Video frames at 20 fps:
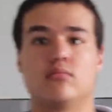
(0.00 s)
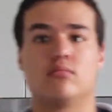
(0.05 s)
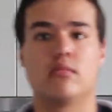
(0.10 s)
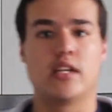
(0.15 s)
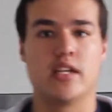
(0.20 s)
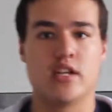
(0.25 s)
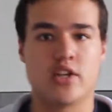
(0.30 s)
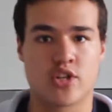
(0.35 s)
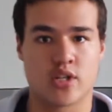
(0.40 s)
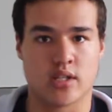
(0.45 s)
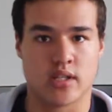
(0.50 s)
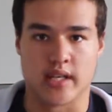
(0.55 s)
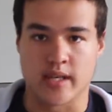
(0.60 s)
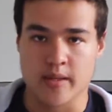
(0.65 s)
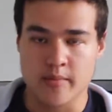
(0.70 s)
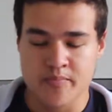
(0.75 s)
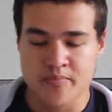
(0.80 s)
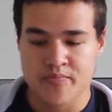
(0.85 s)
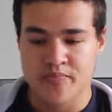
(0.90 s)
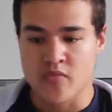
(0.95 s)

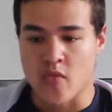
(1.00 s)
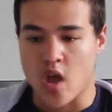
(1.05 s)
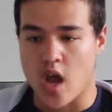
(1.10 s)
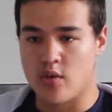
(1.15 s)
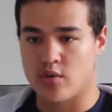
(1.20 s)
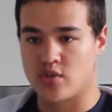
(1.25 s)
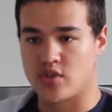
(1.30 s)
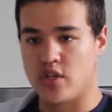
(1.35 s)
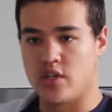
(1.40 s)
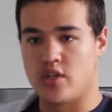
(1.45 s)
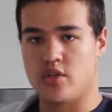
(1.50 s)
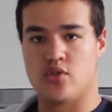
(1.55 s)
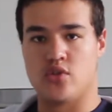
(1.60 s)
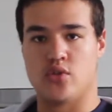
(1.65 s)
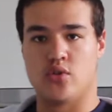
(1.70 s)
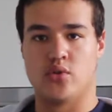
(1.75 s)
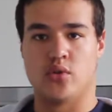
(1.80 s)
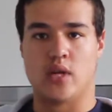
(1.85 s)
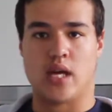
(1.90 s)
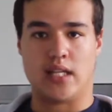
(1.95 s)
Initially, I was going to
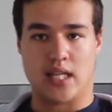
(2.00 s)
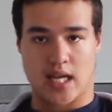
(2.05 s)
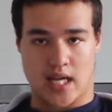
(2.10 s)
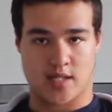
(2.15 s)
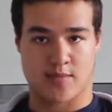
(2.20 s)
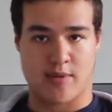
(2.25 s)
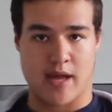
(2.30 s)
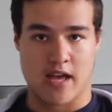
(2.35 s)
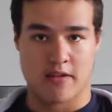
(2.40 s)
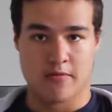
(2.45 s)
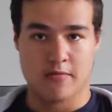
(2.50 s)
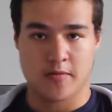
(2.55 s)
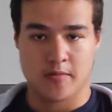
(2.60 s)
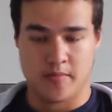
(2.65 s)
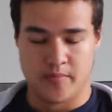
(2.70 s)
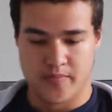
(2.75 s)
do a large pav,